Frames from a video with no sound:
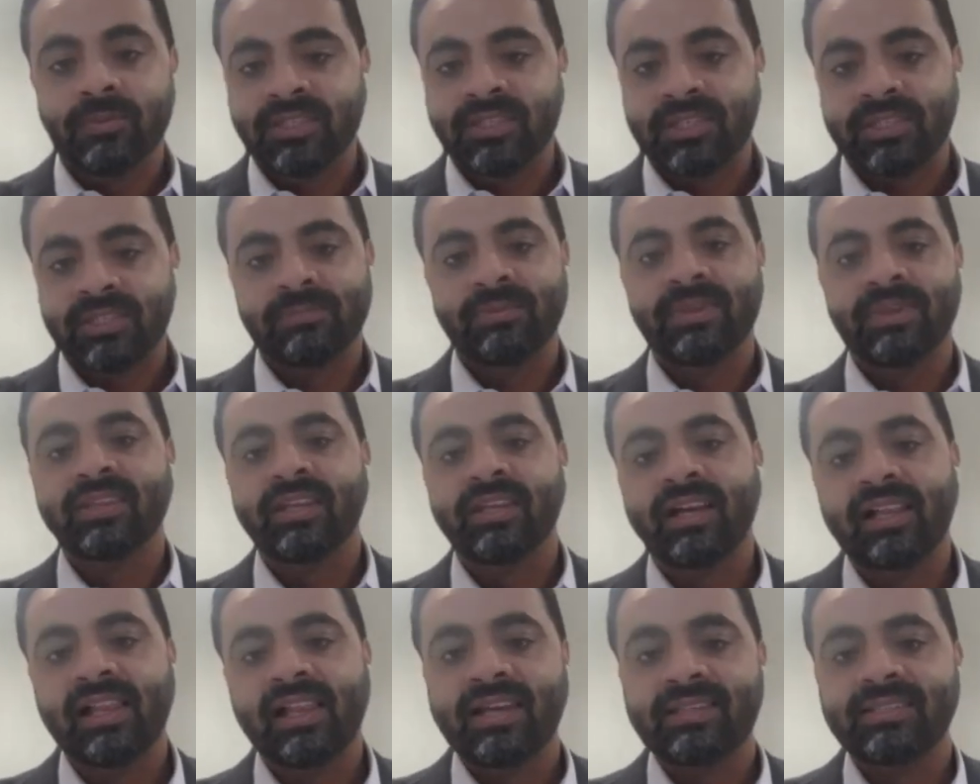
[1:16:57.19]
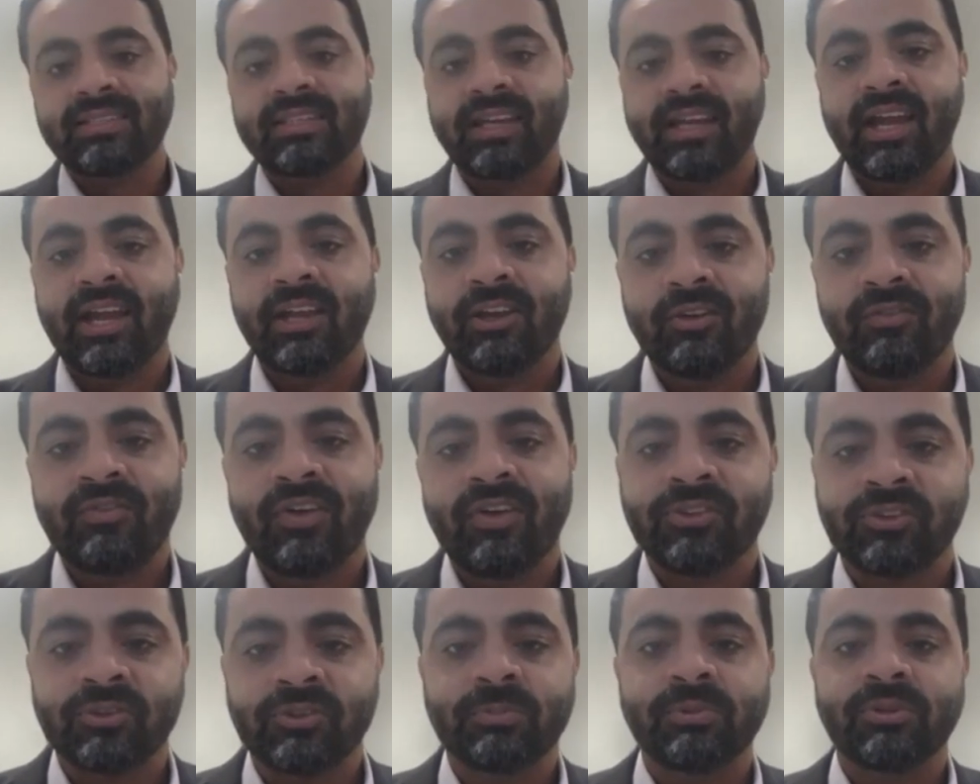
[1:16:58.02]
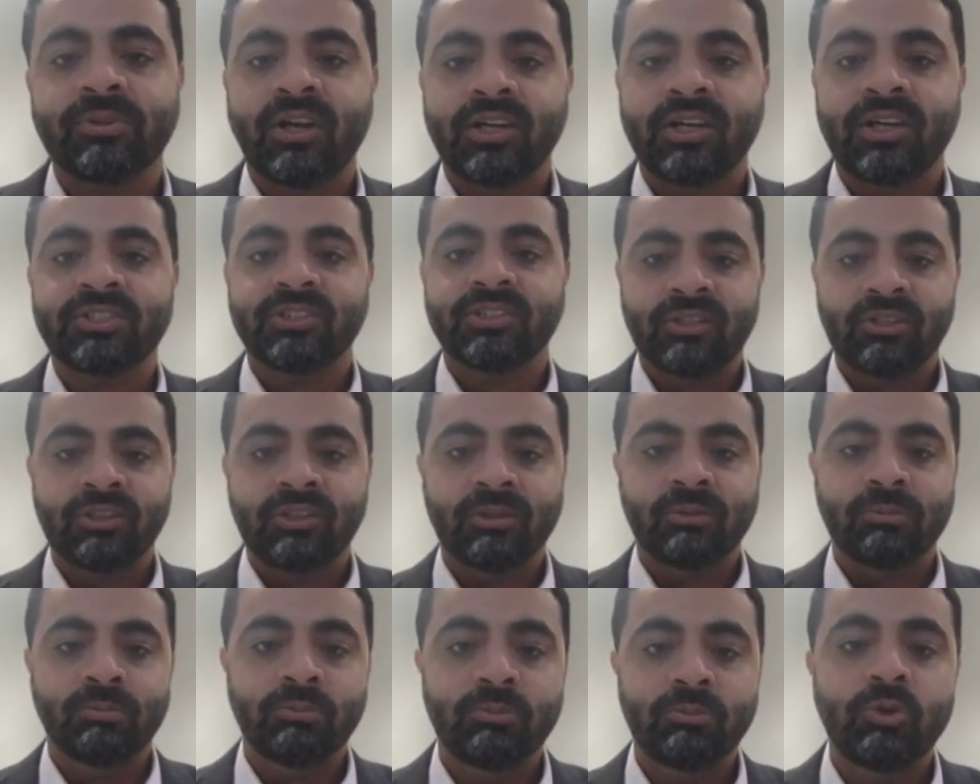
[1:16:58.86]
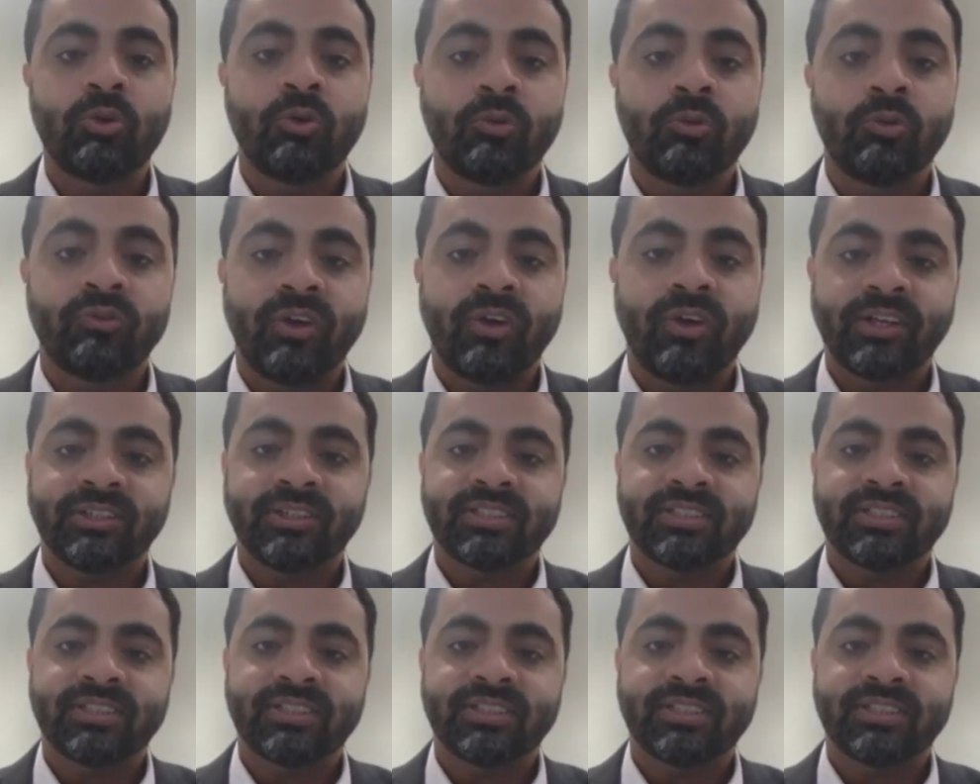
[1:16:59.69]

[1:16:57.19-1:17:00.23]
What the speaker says: which has been the classic kind of anthropological move, right?